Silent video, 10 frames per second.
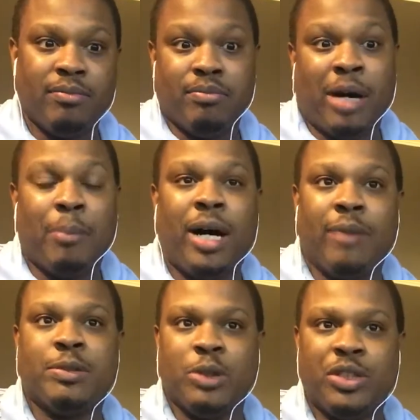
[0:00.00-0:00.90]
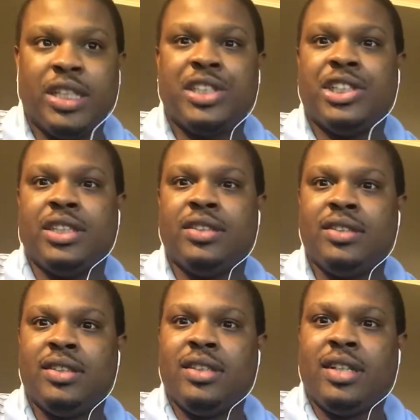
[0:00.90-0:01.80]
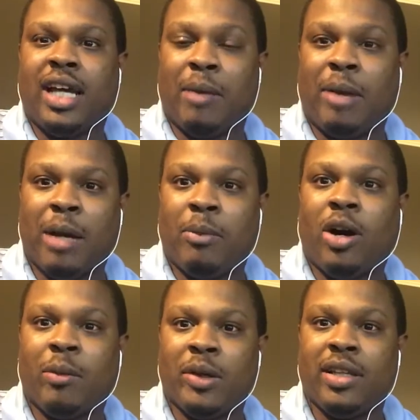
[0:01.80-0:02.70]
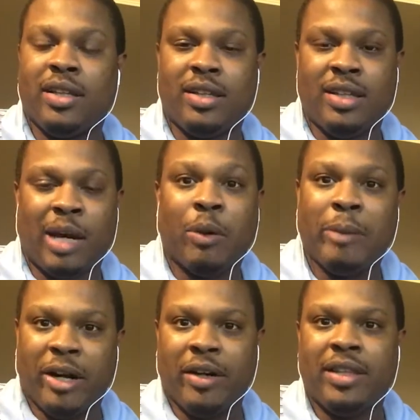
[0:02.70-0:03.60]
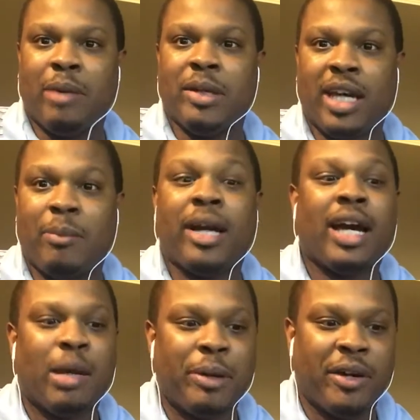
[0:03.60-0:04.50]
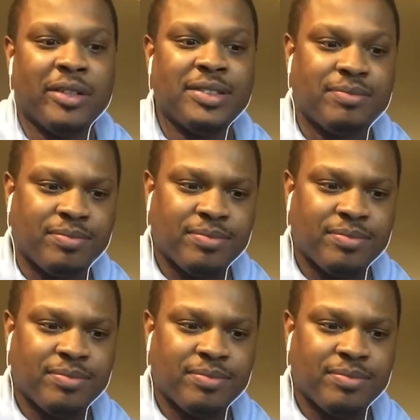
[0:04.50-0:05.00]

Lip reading: mom's beautician and my barber, they were married. They became my godparents.